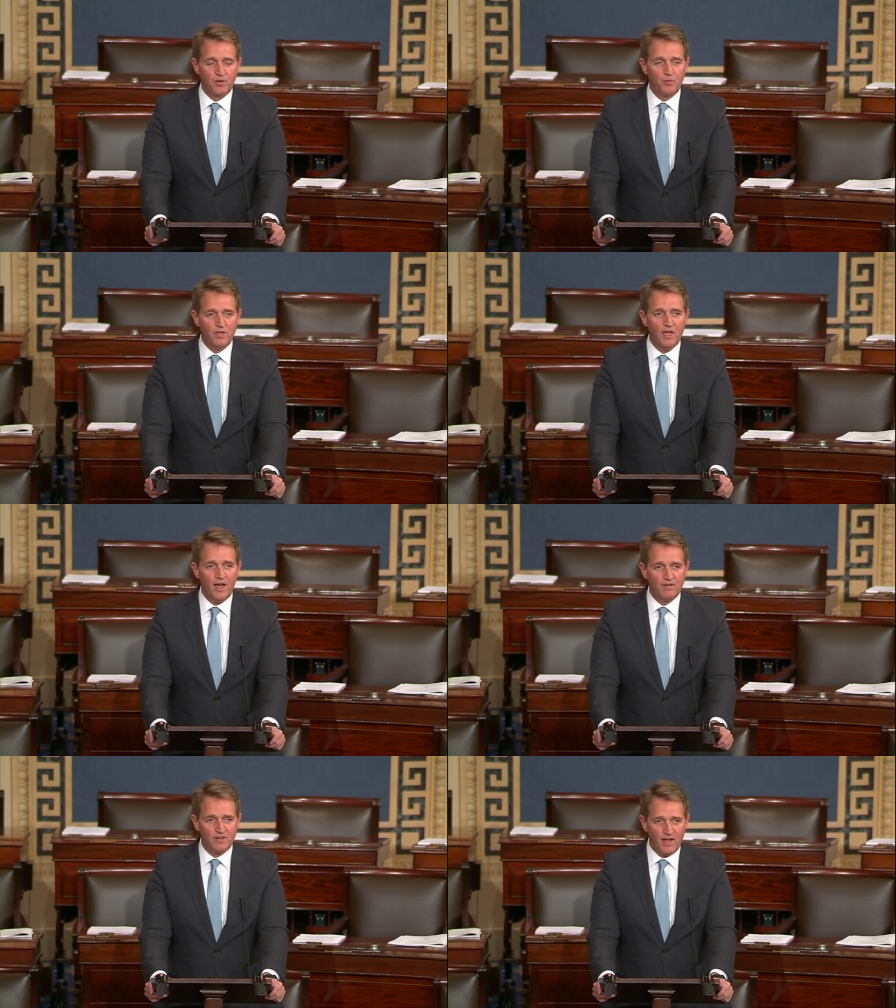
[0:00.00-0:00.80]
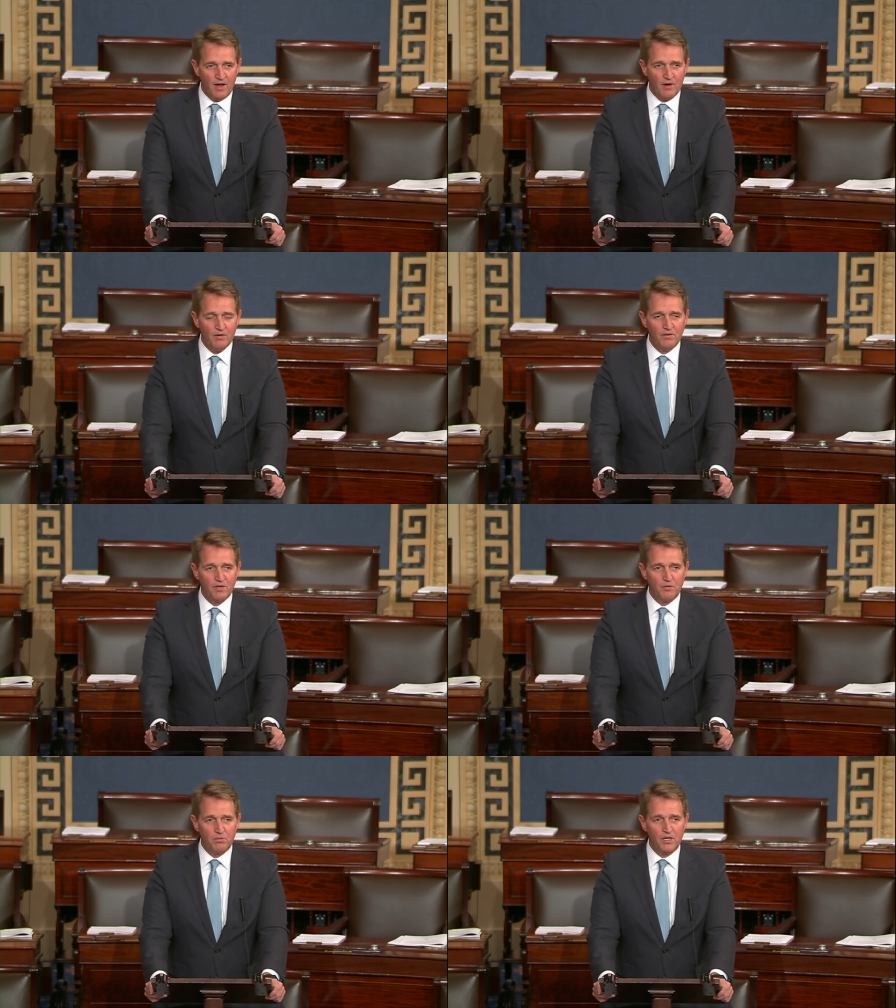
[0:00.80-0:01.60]
We have now
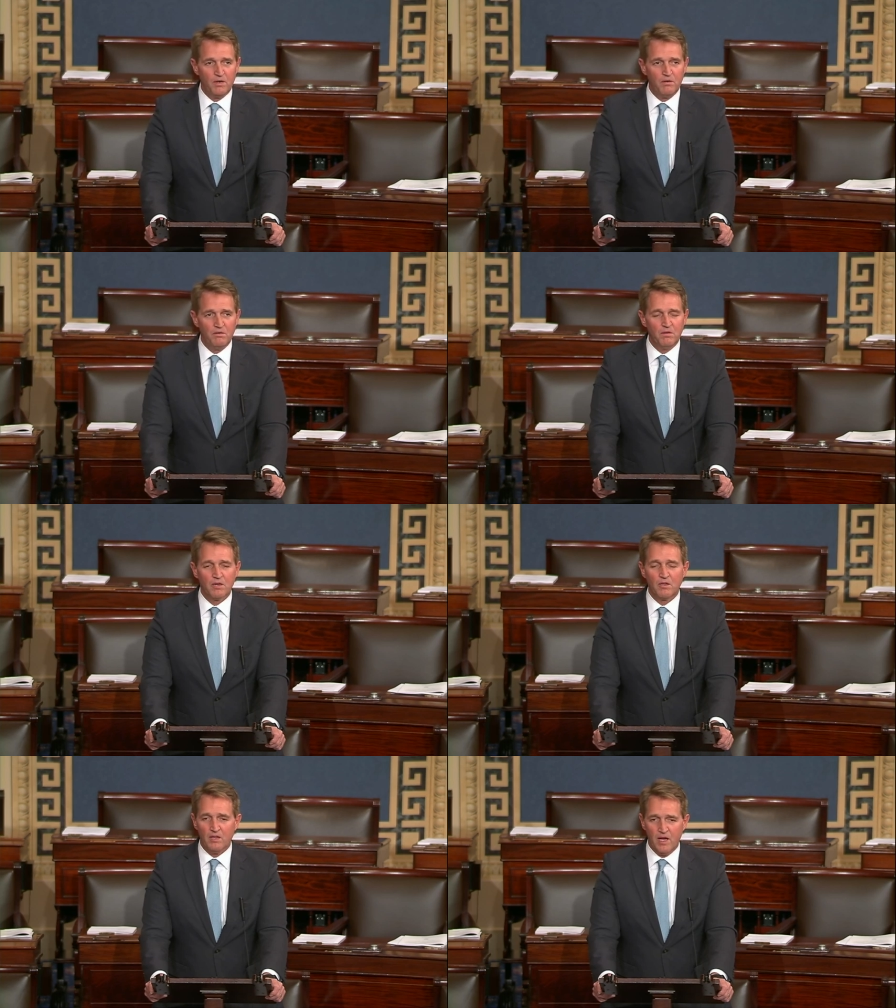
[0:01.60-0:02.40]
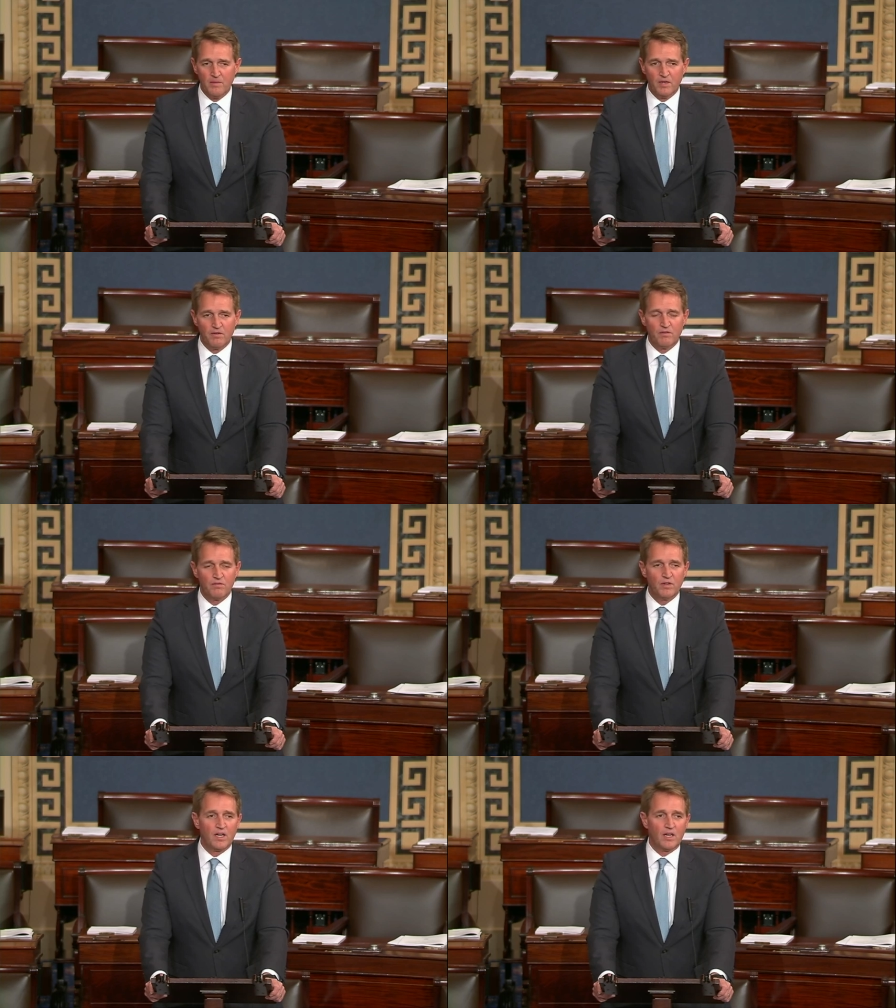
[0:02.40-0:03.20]
a better climate
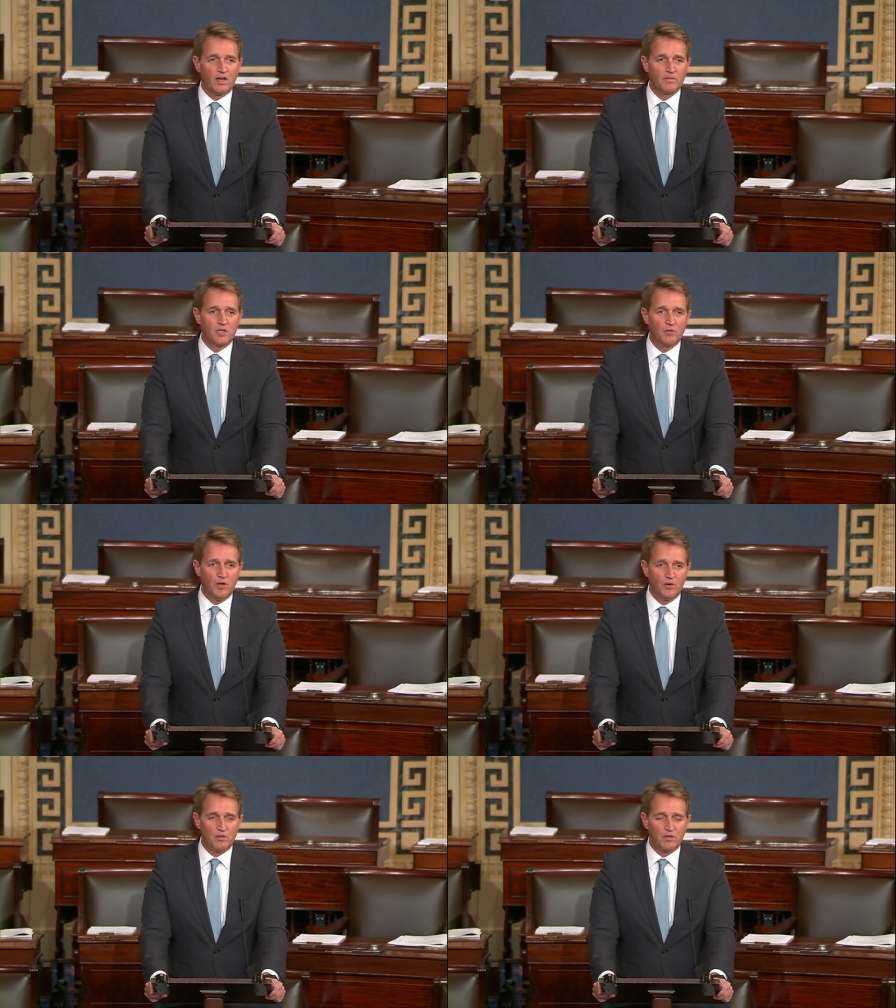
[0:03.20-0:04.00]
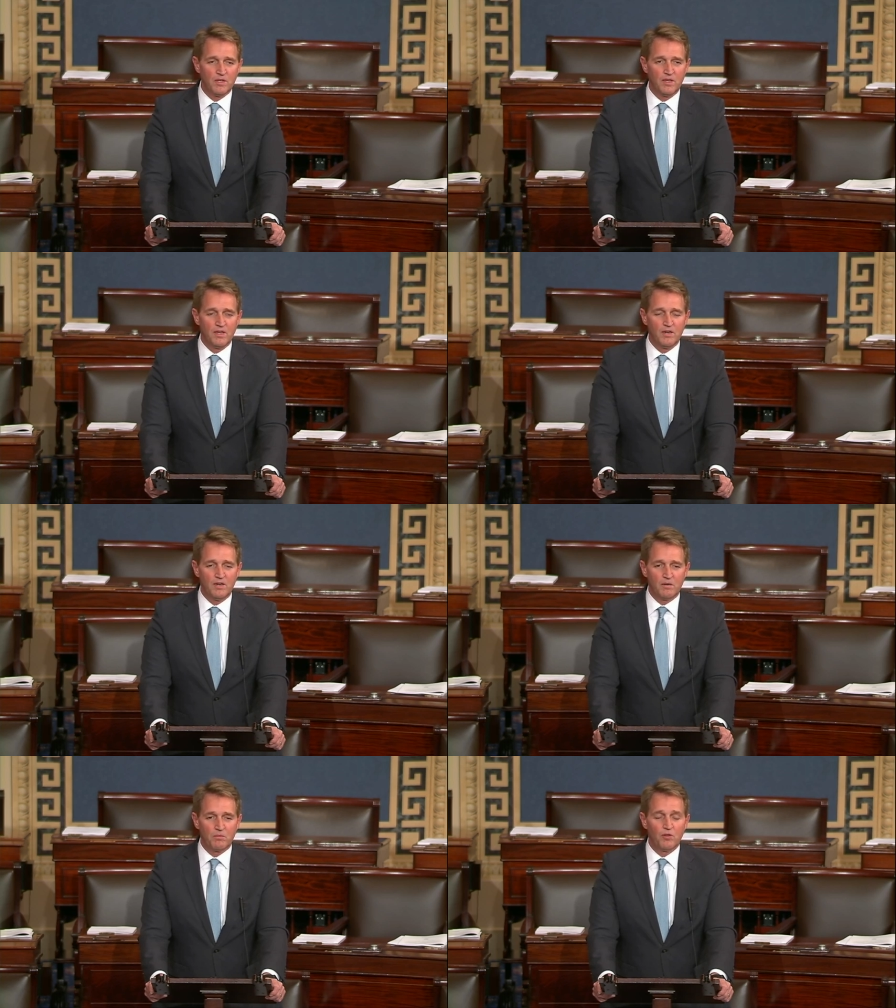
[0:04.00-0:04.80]
for economic growth
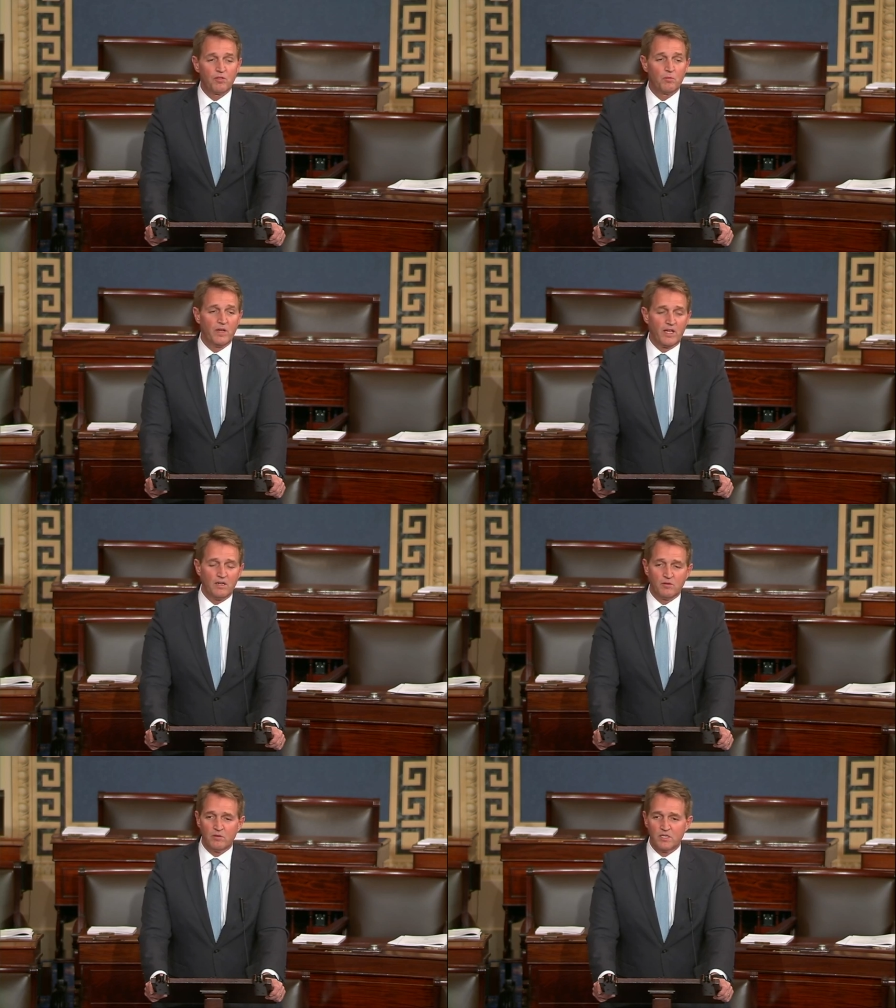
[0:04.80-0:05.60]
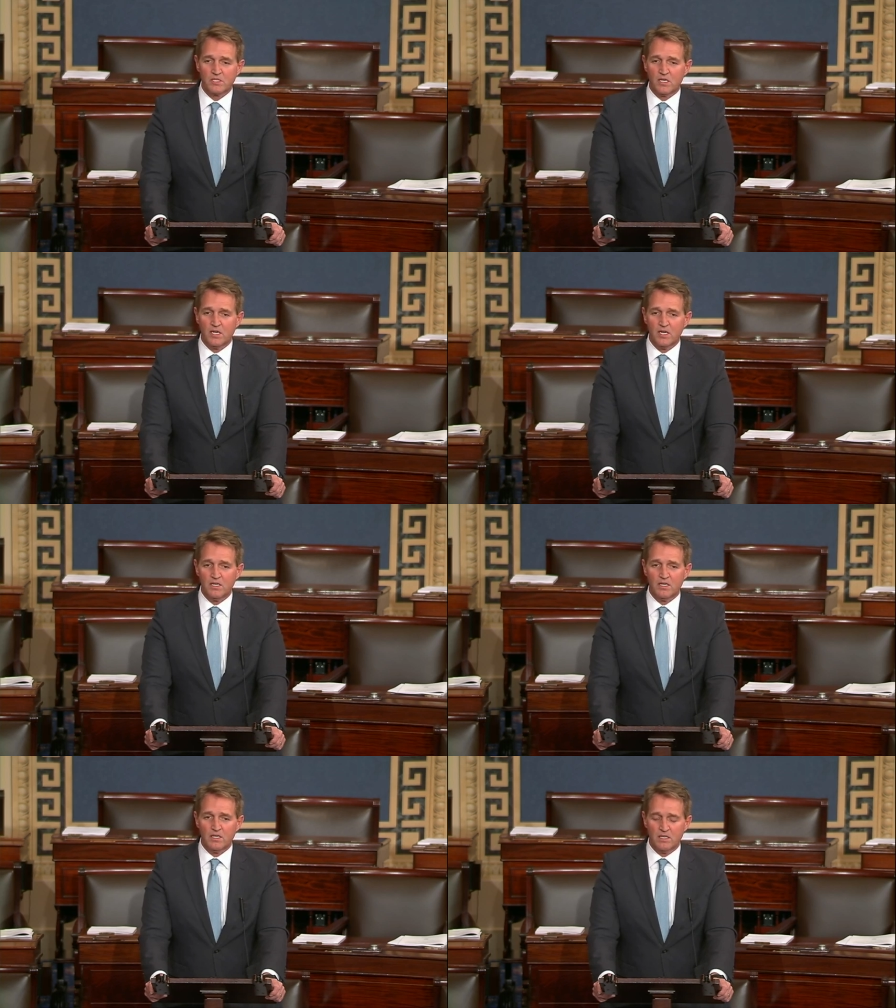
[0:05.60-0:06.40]
on both the regulatory
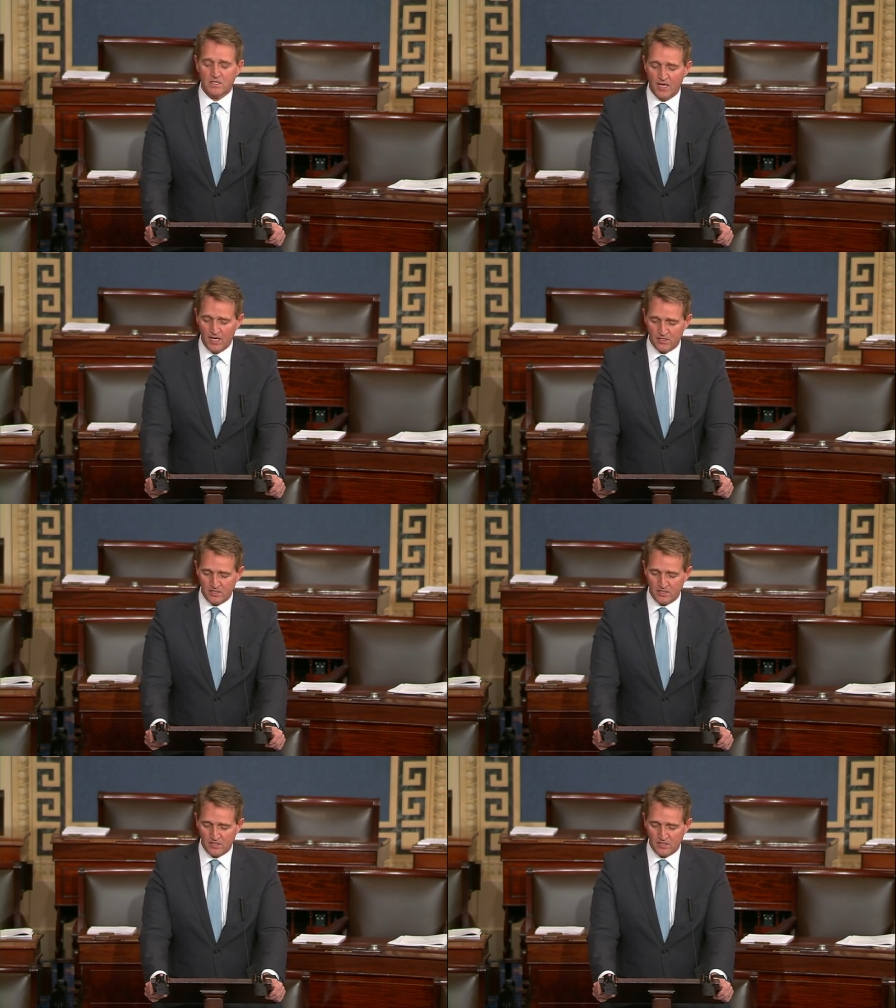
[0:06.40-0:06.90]
side and the tax